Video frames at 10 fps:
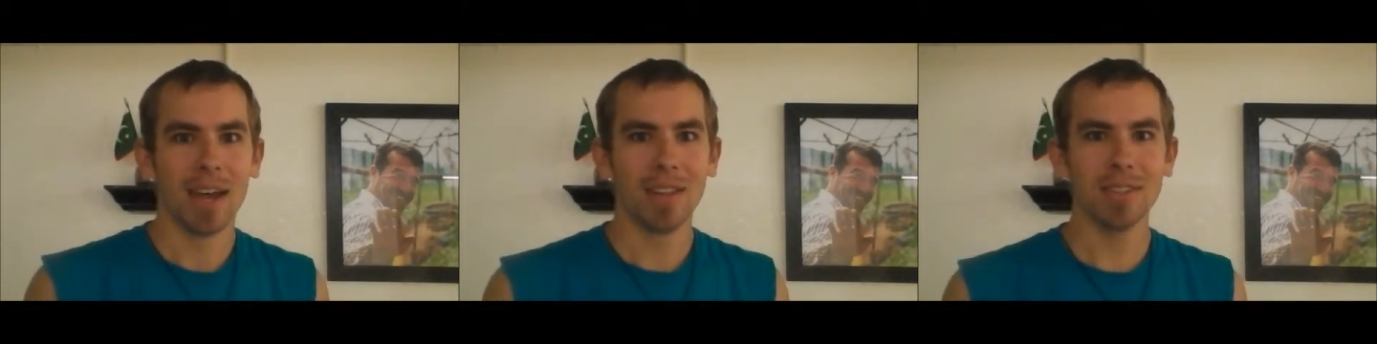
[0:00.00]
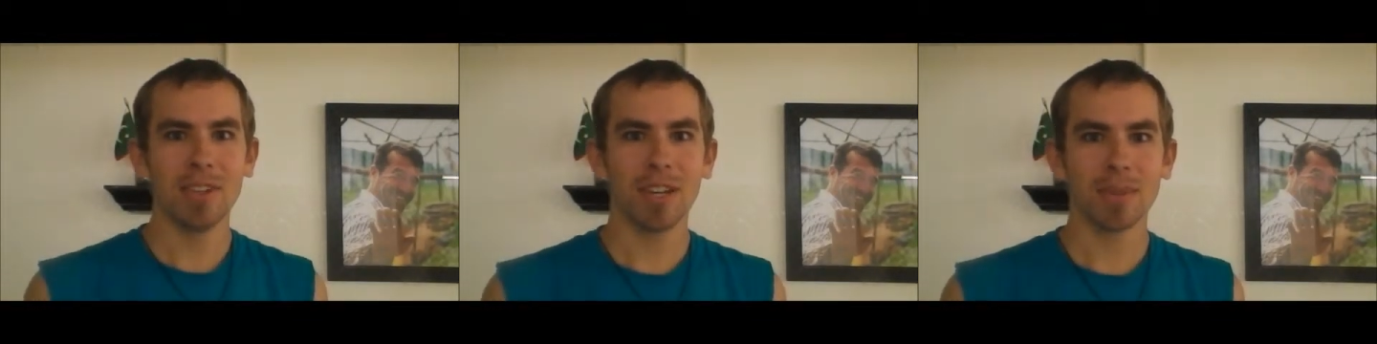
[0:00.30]

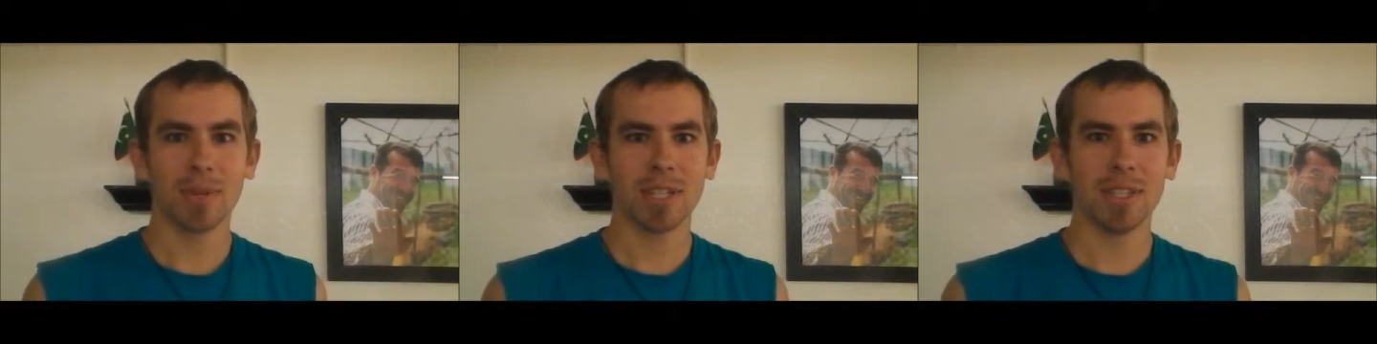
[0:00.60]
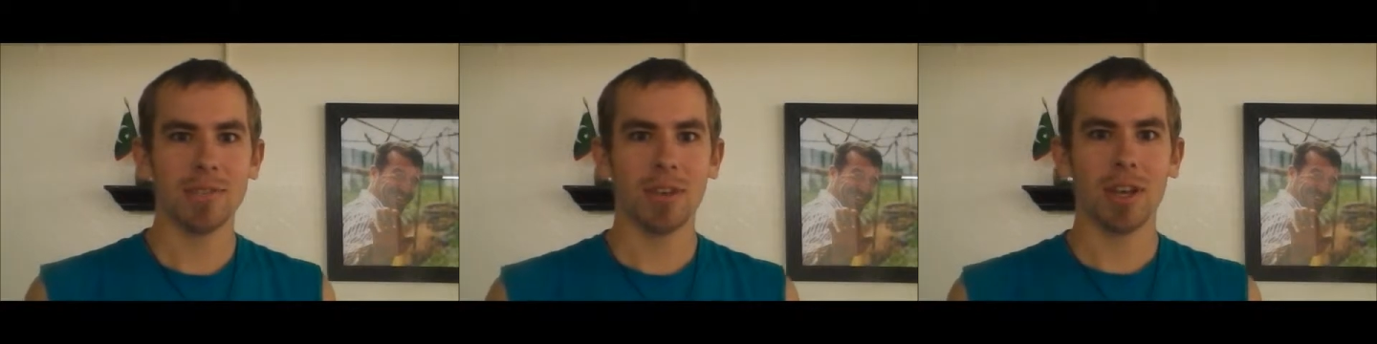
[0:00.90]
unless you guys are watching
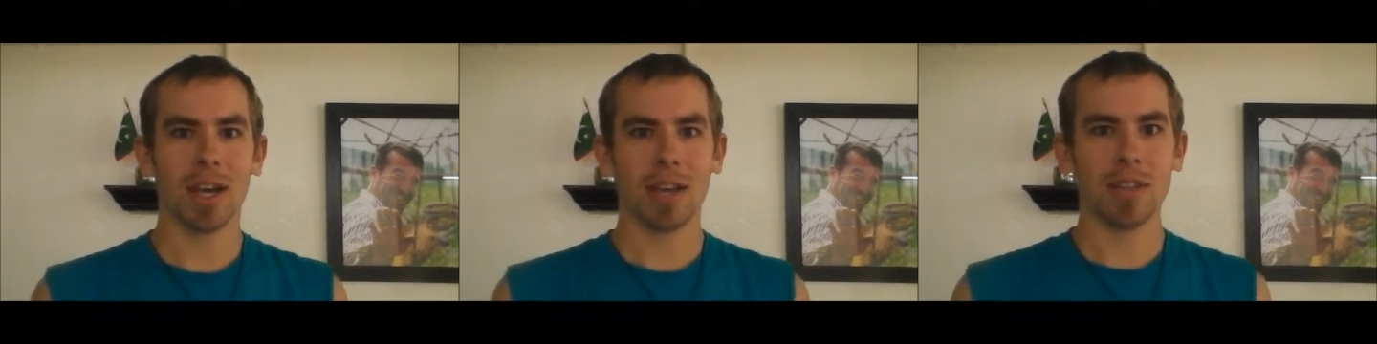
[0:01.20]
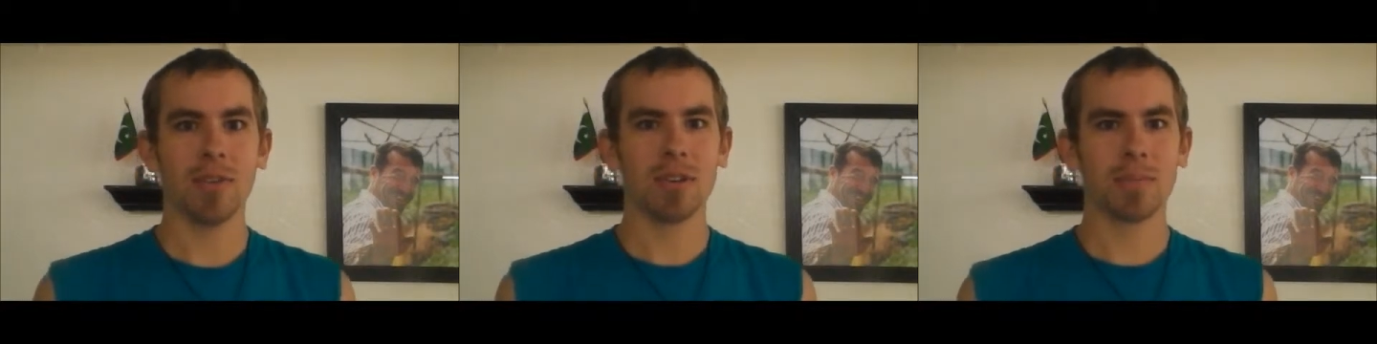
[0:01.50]
this video,
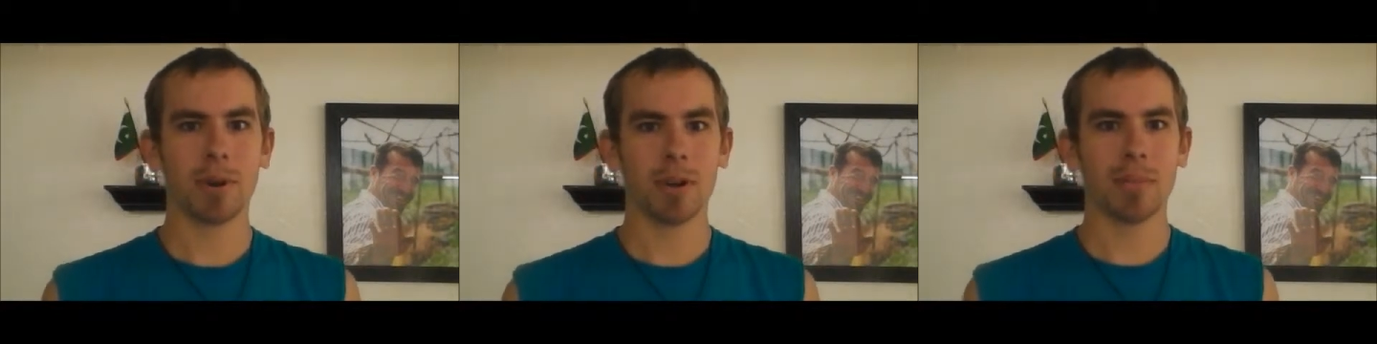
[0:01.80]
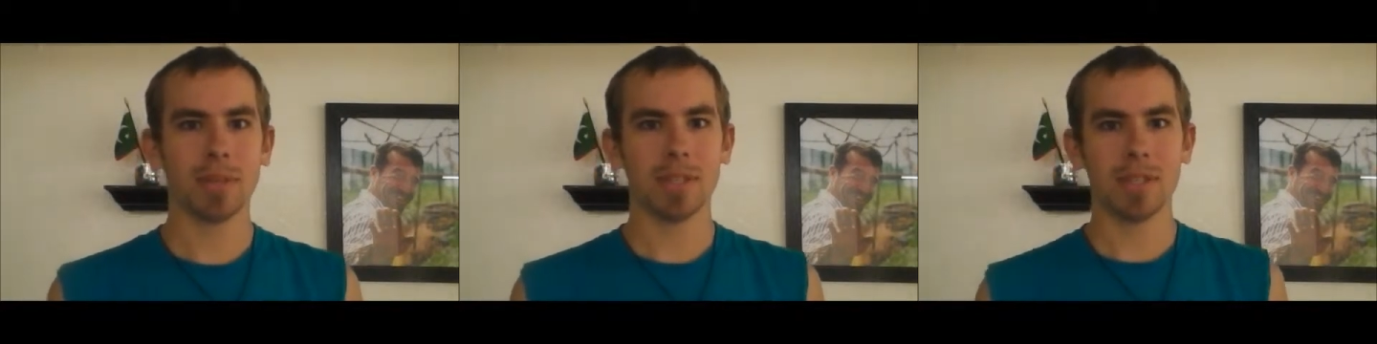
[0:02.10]
you'll
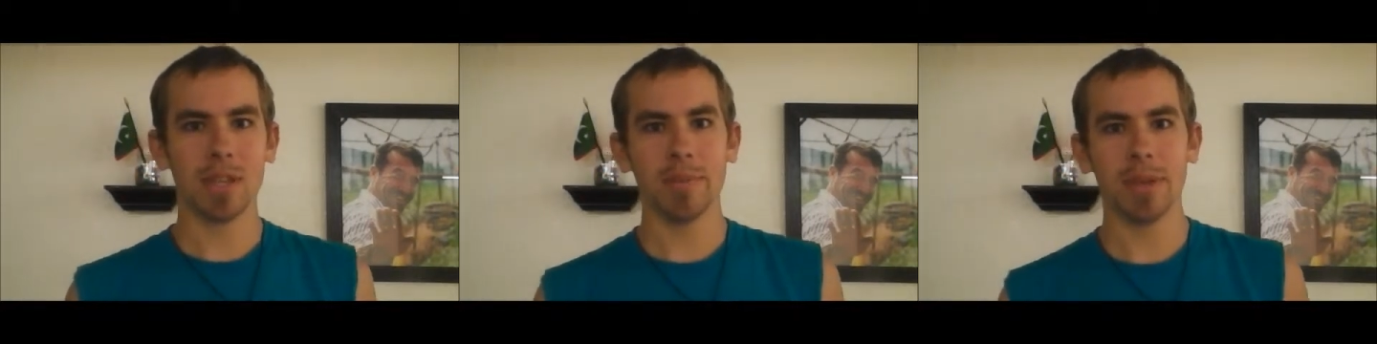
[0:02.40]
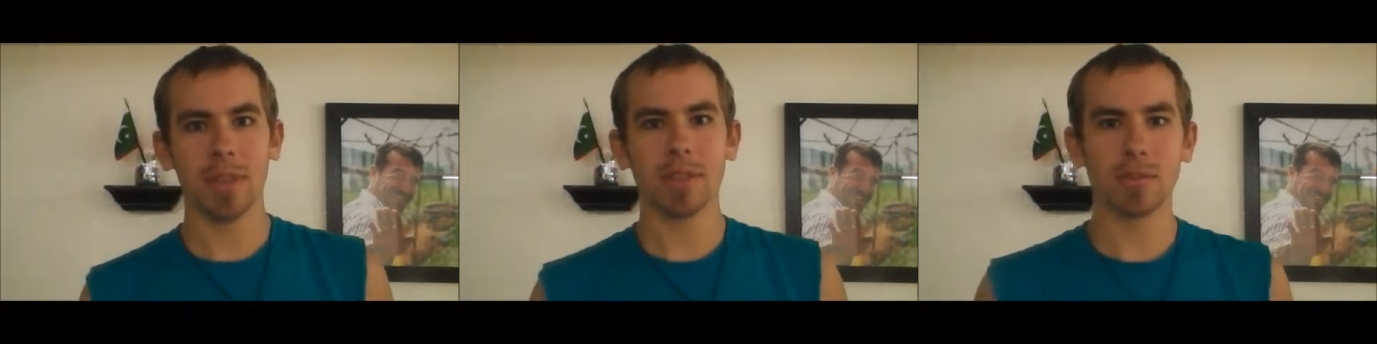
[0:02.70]
probably see
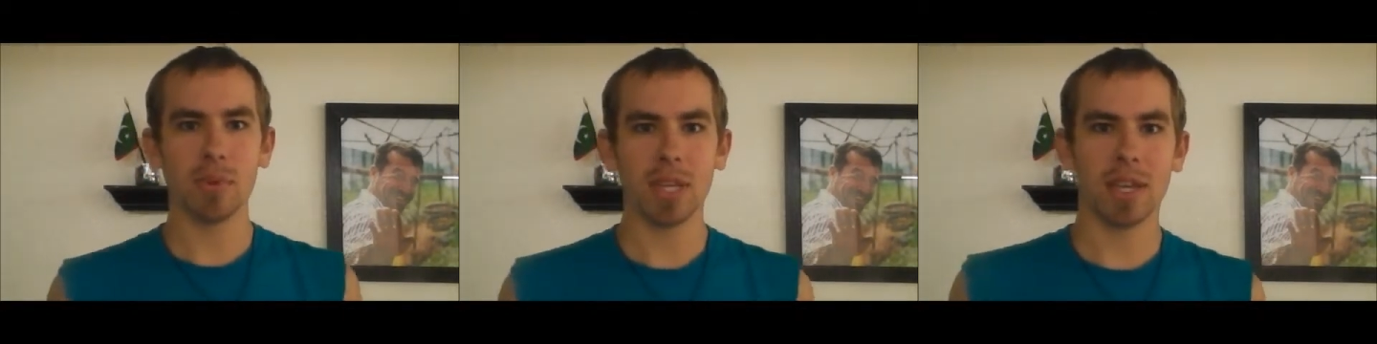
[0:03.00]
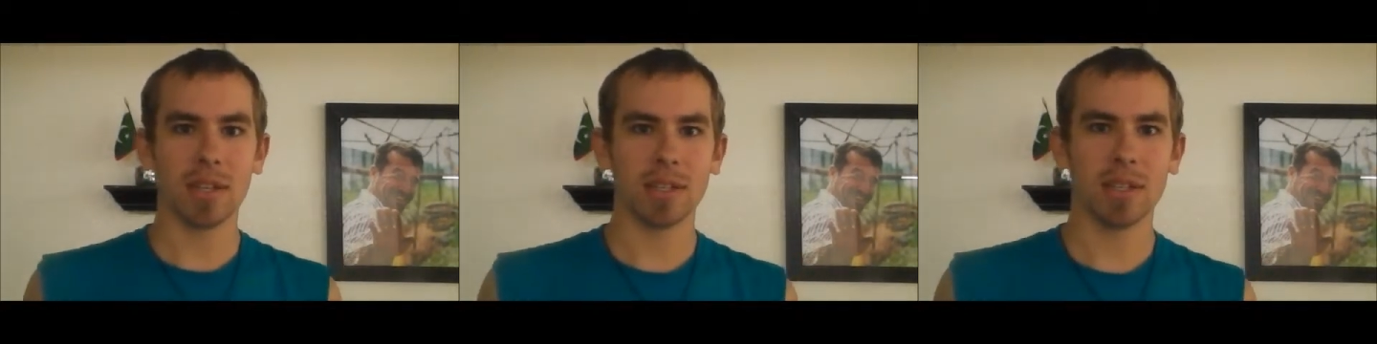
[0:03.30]
me this
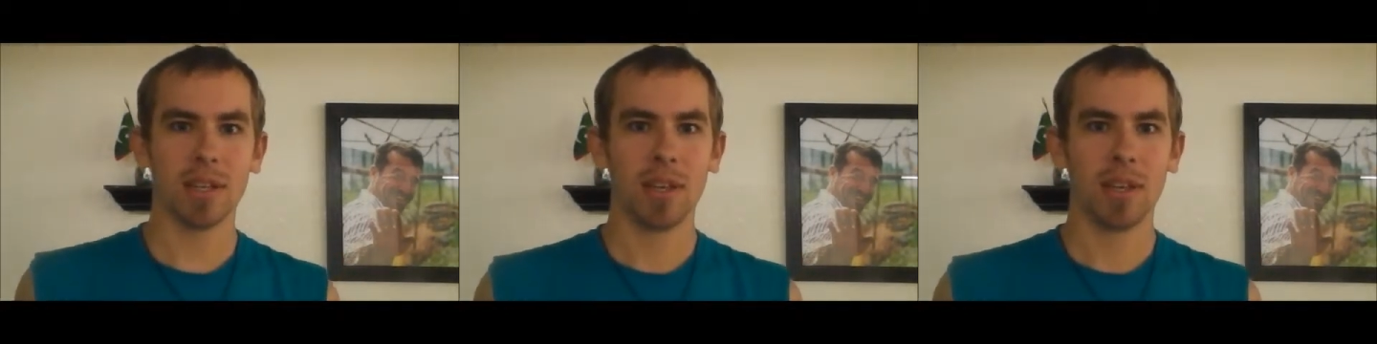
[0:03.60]
weekend.